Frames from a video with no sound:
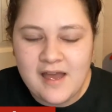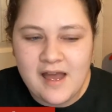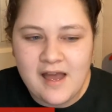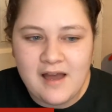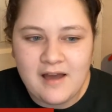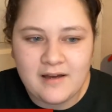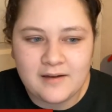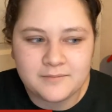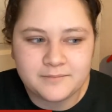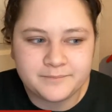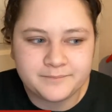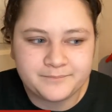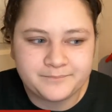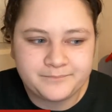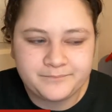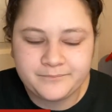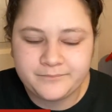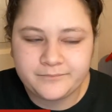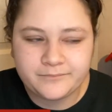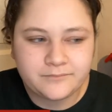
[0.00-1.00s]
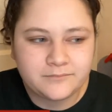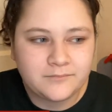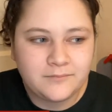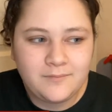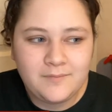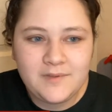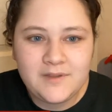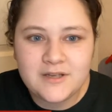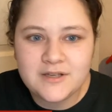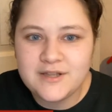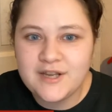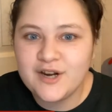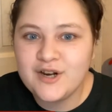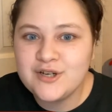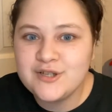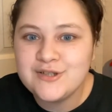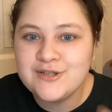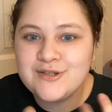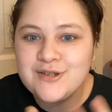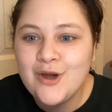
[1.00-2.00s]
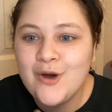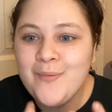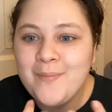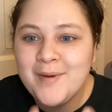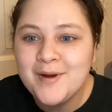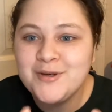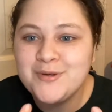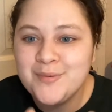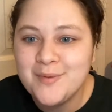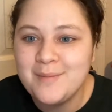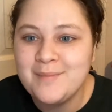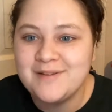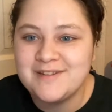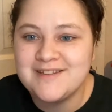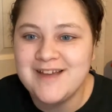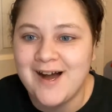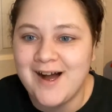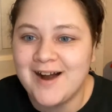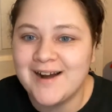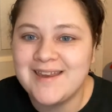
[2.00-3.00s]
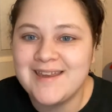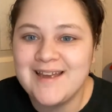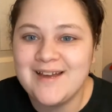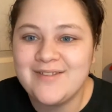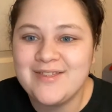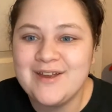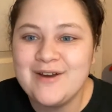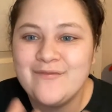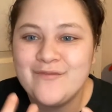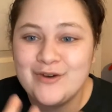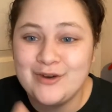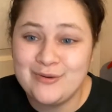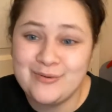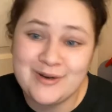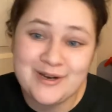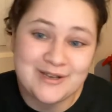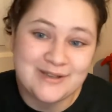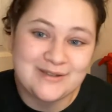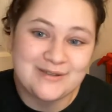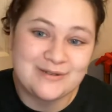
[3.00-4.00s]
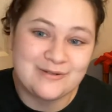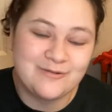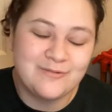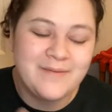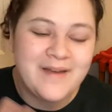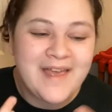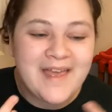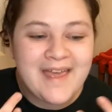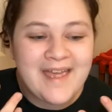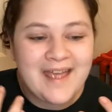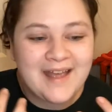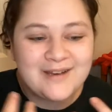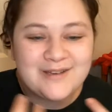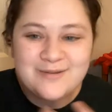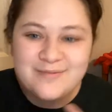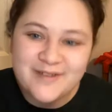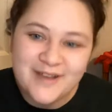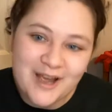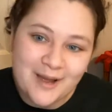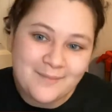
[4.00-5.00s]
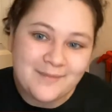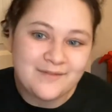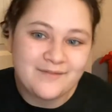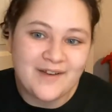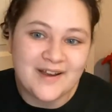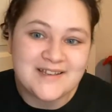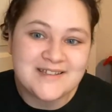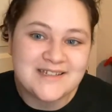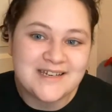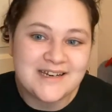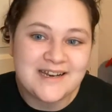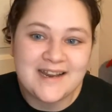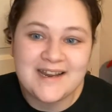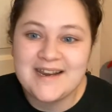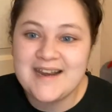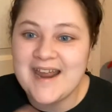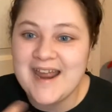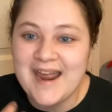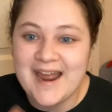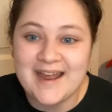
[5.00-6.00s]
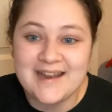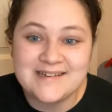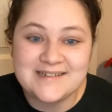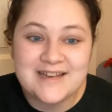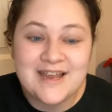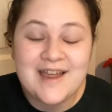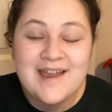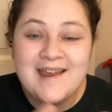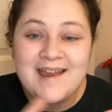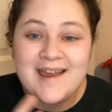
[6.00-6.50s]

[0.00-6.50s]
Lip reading: There is so much women's hockey out there for you to consume and to become invested in, and